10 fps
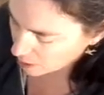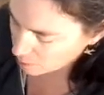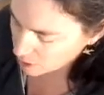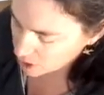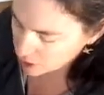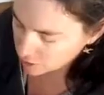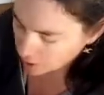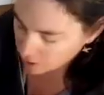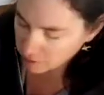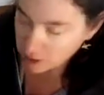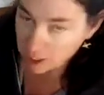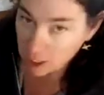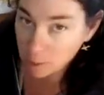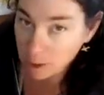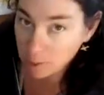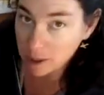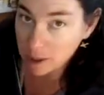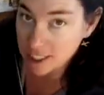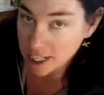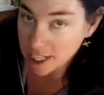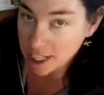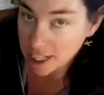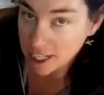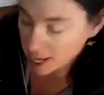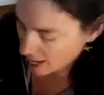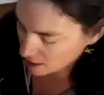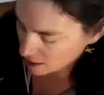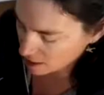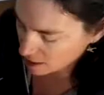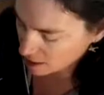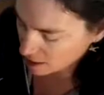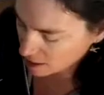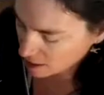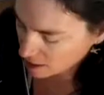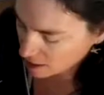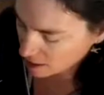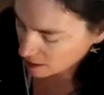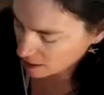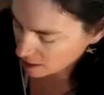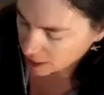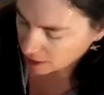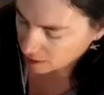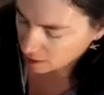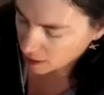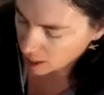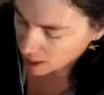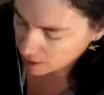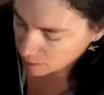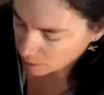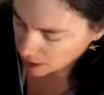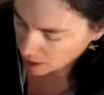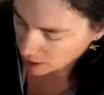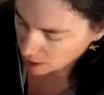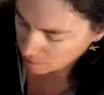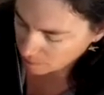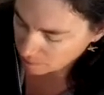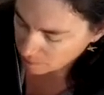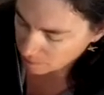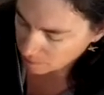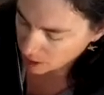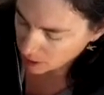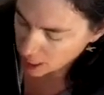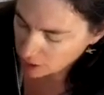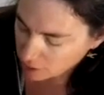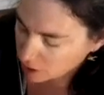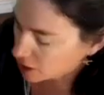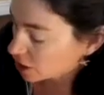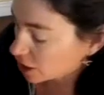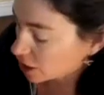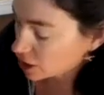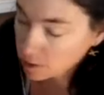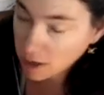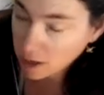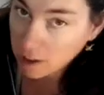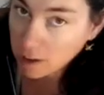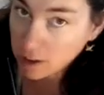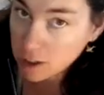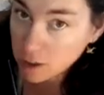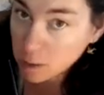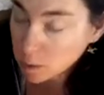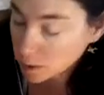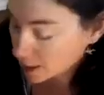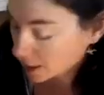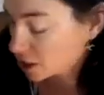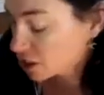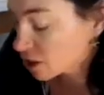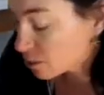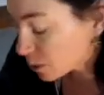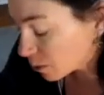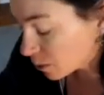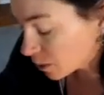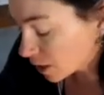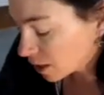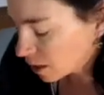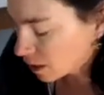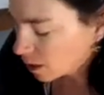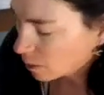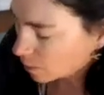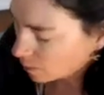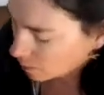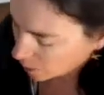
And we're just doing a really quick one today. But you might want to take lots more time. And you could start to use other tools like a spoon